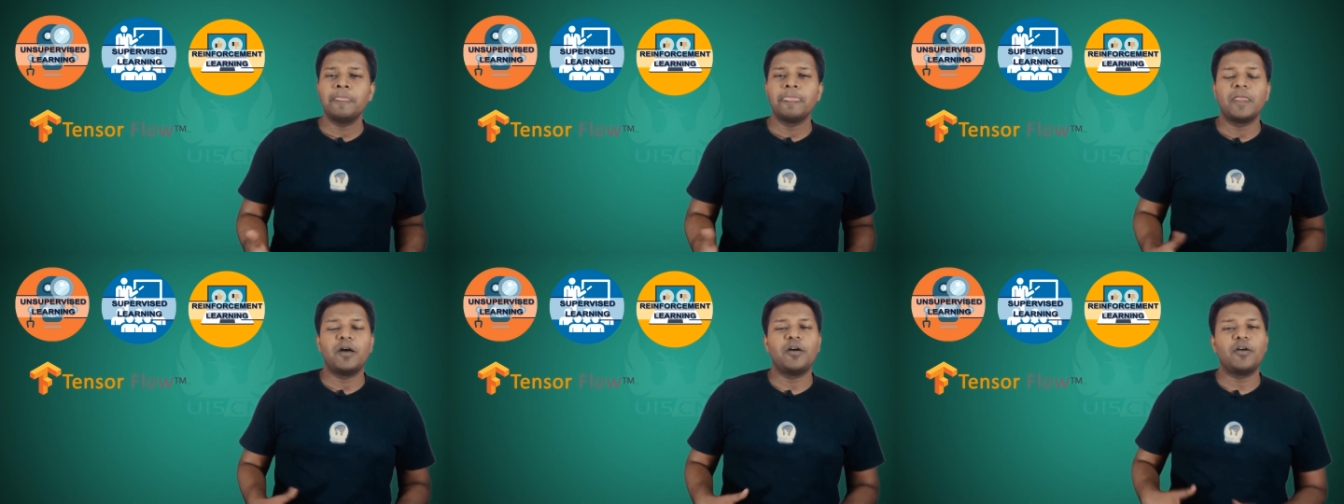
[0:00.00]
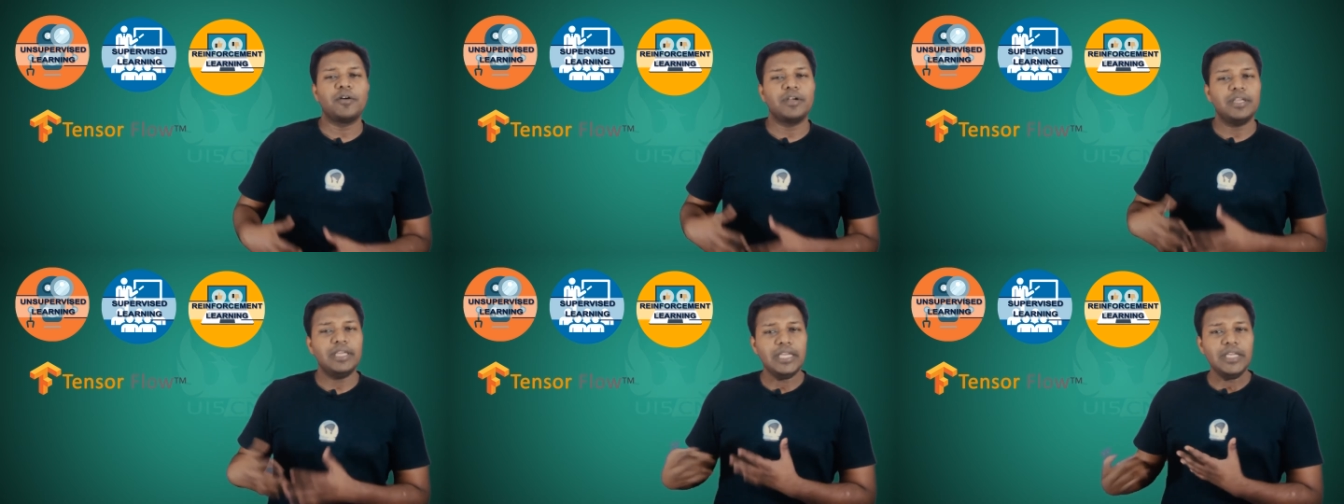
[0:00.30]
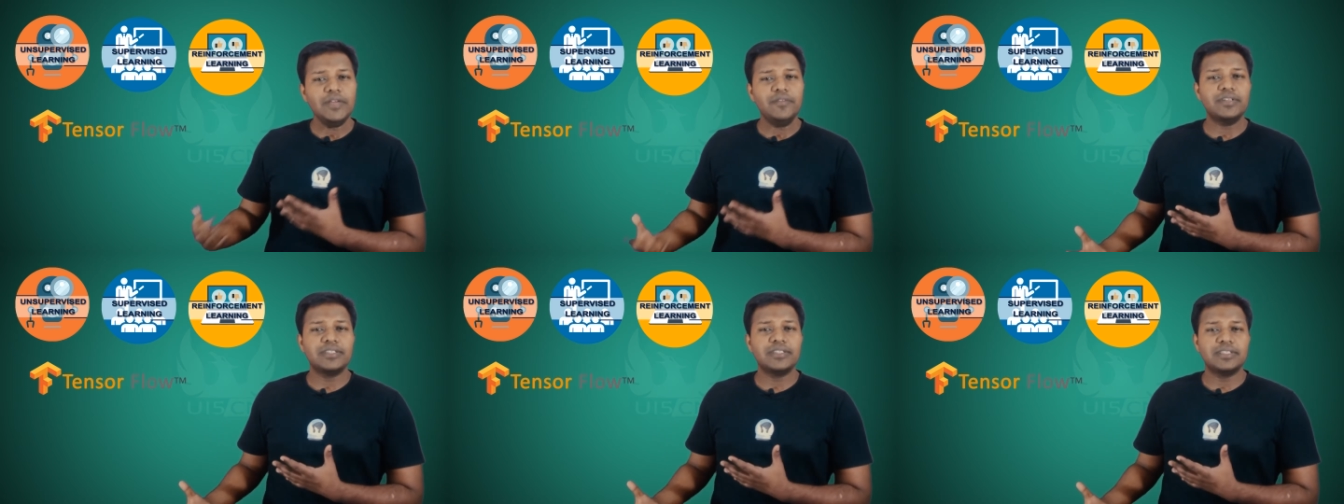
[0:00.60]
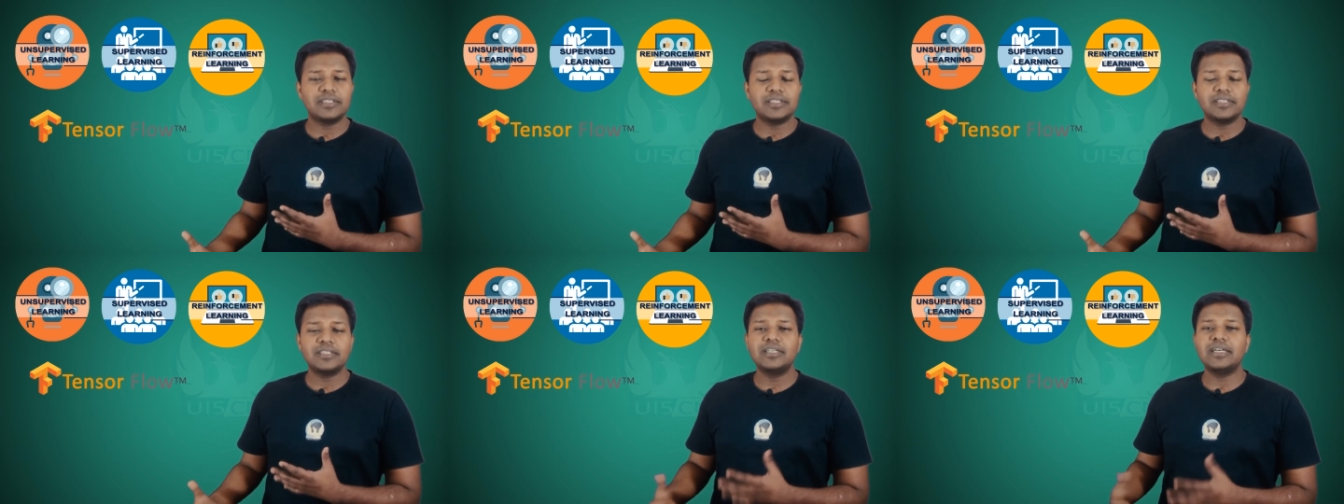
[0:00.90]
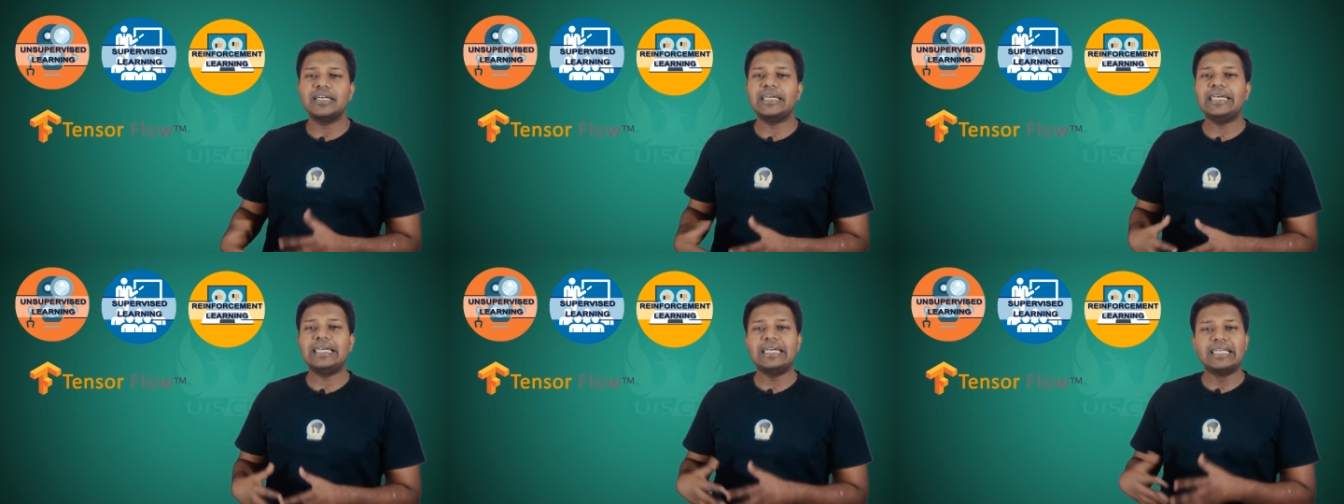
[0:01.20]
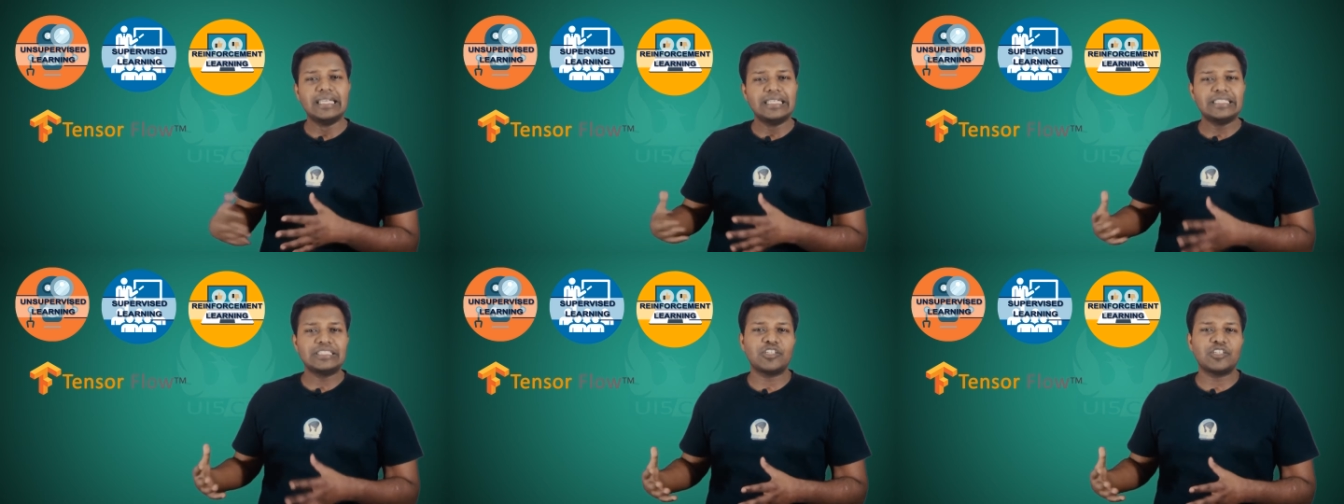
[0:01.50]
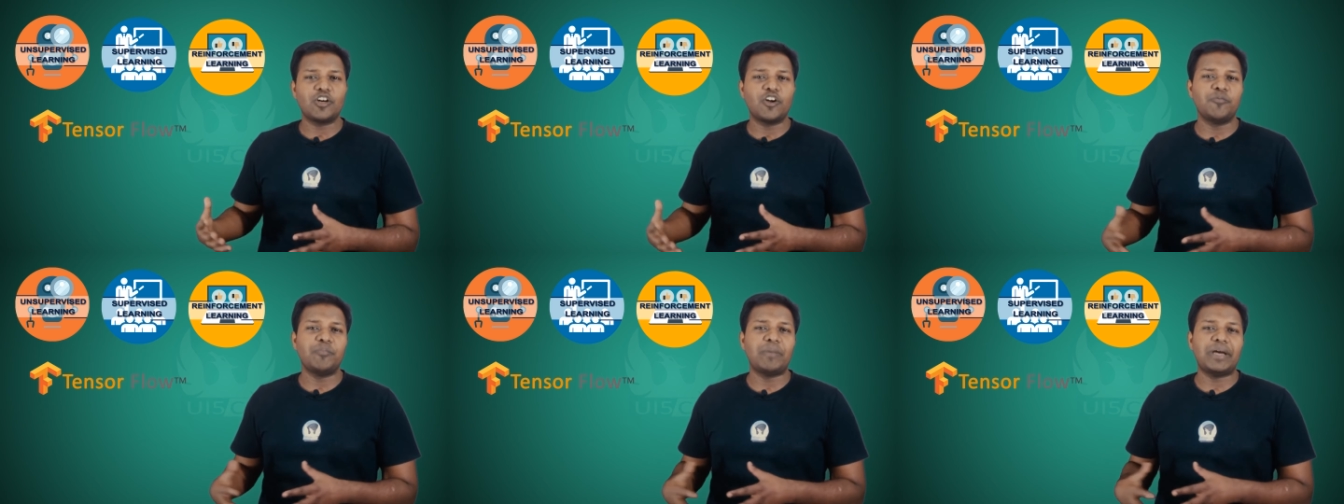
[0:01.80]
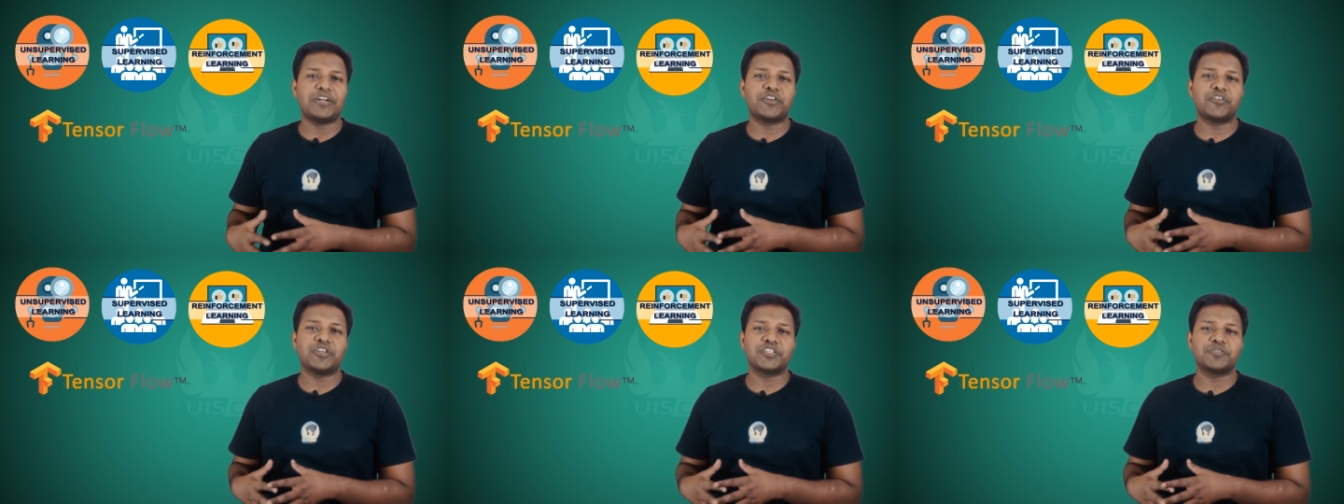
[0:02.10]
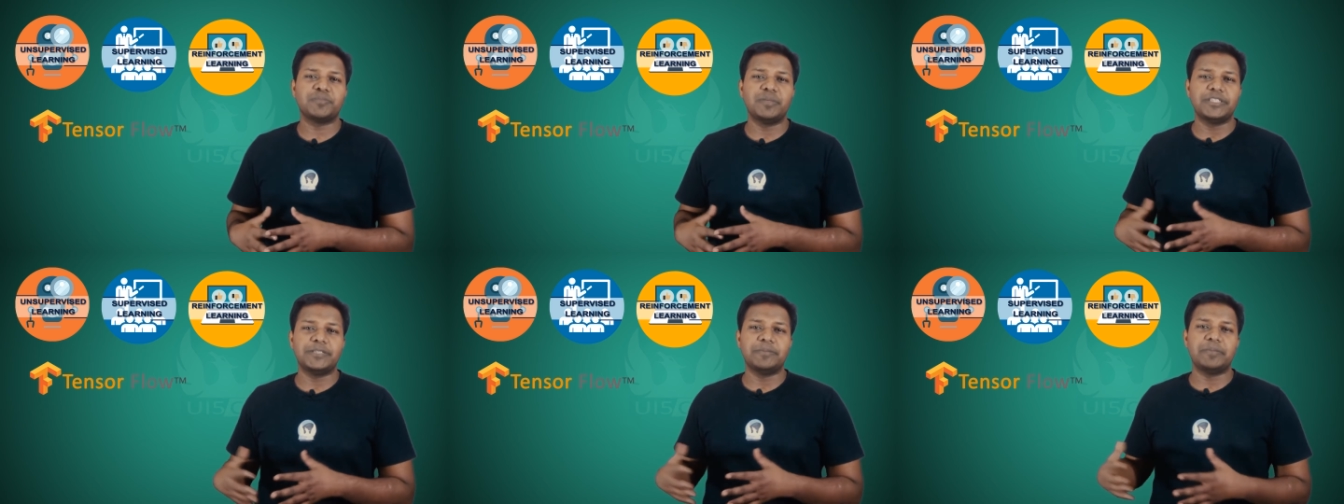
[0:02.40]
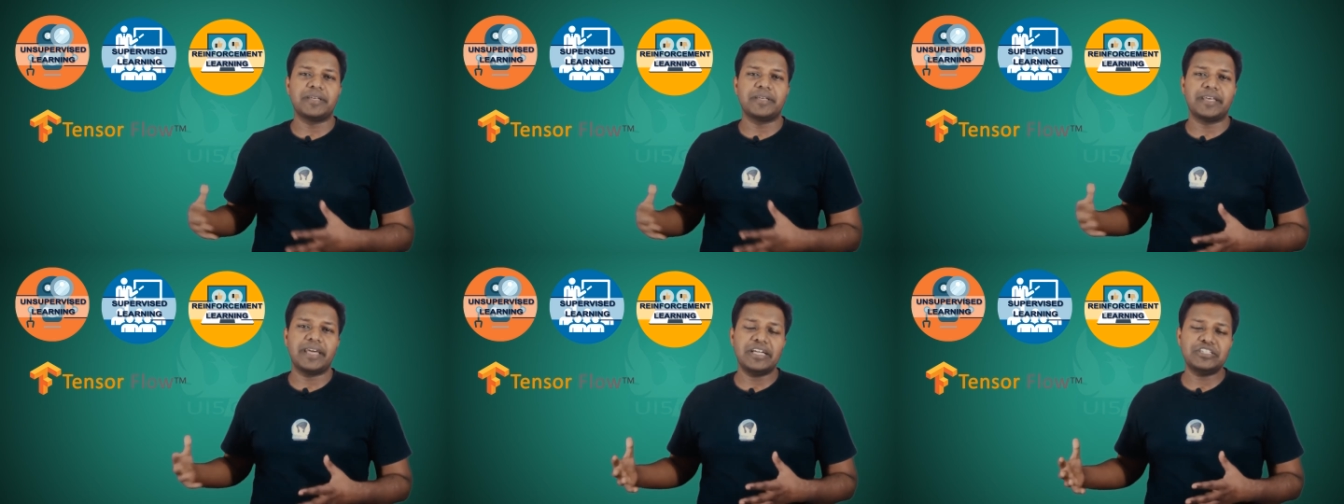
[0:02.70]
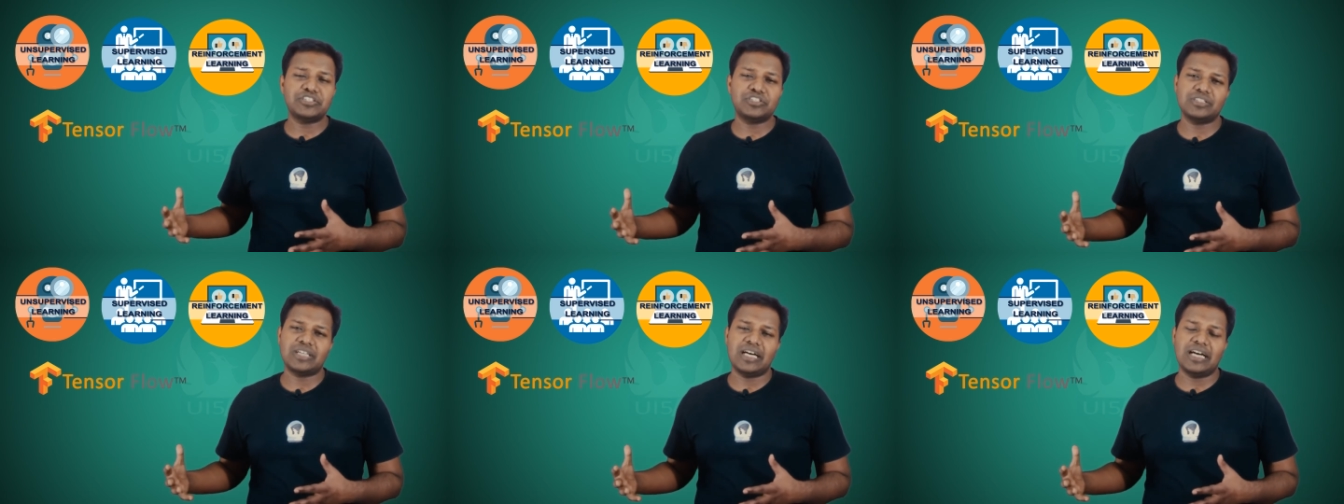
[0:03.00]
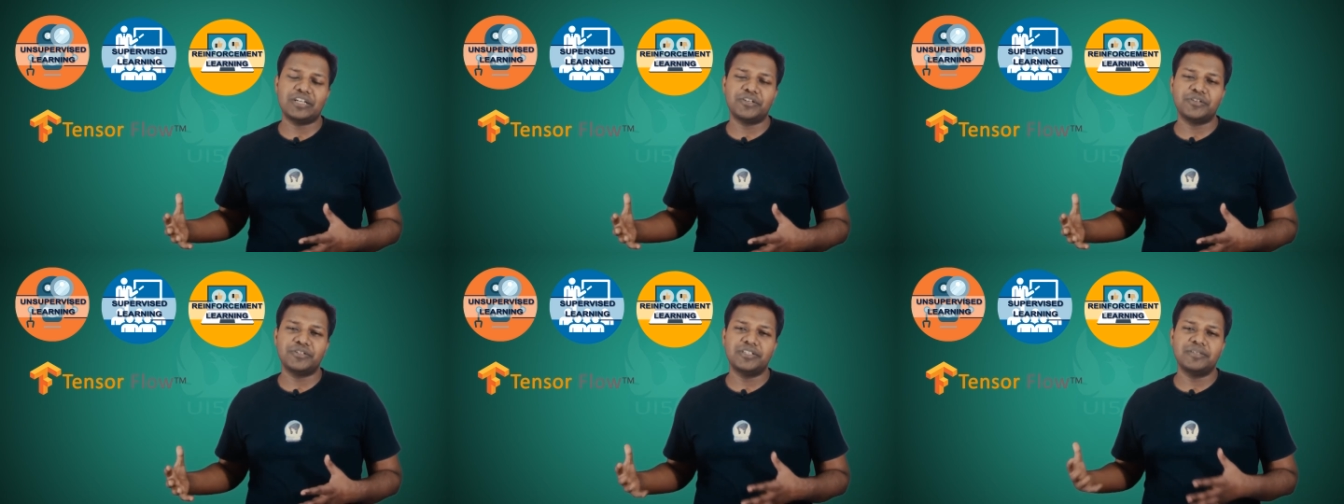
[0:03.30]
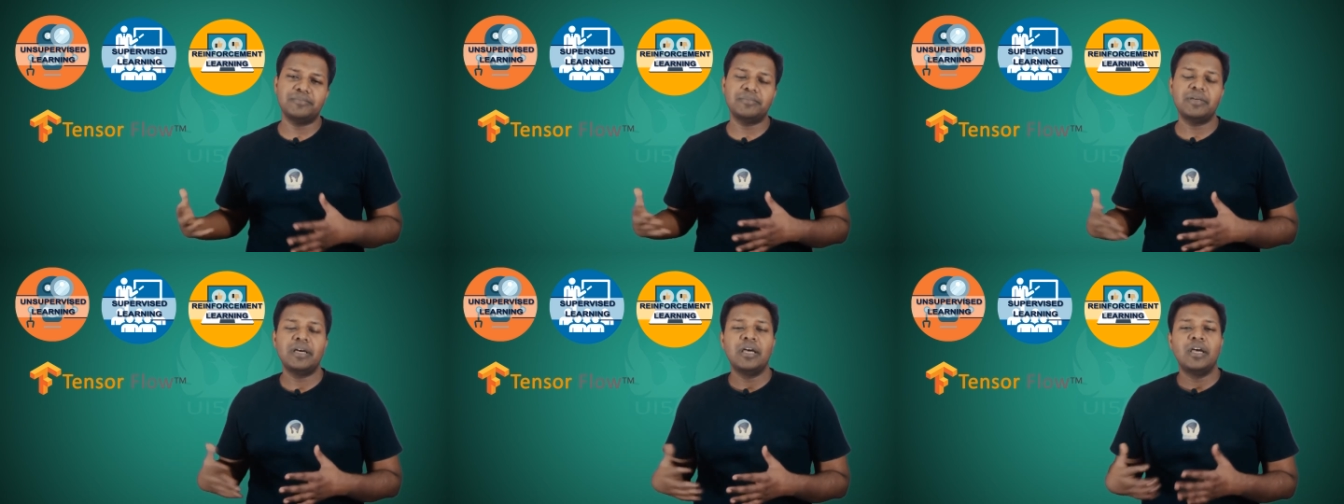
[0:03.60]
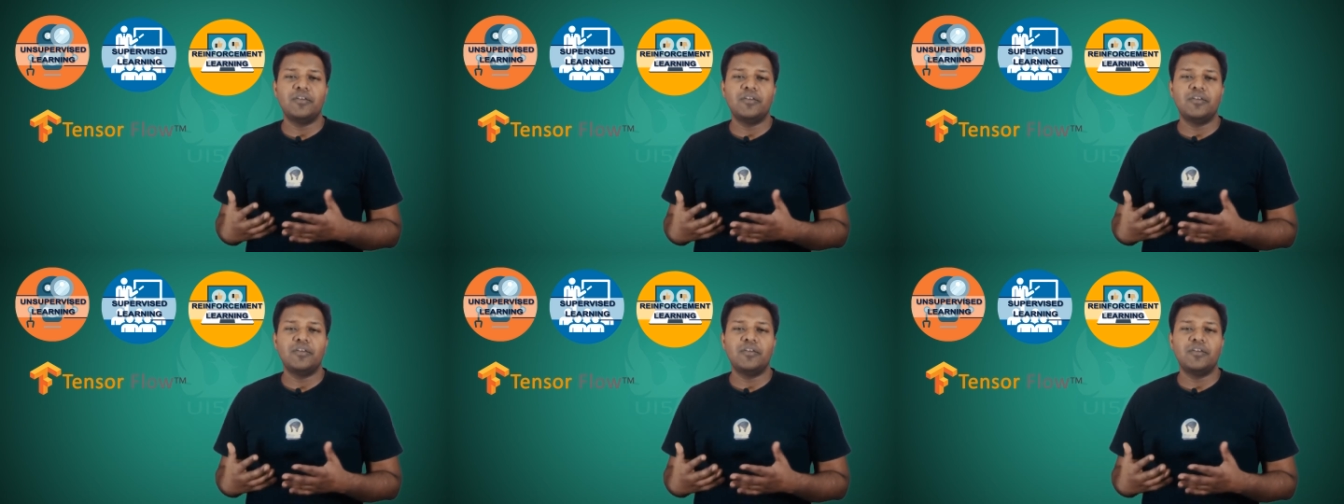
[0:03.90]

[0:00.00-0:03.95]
or even the ALS or matrix multiplication algorithm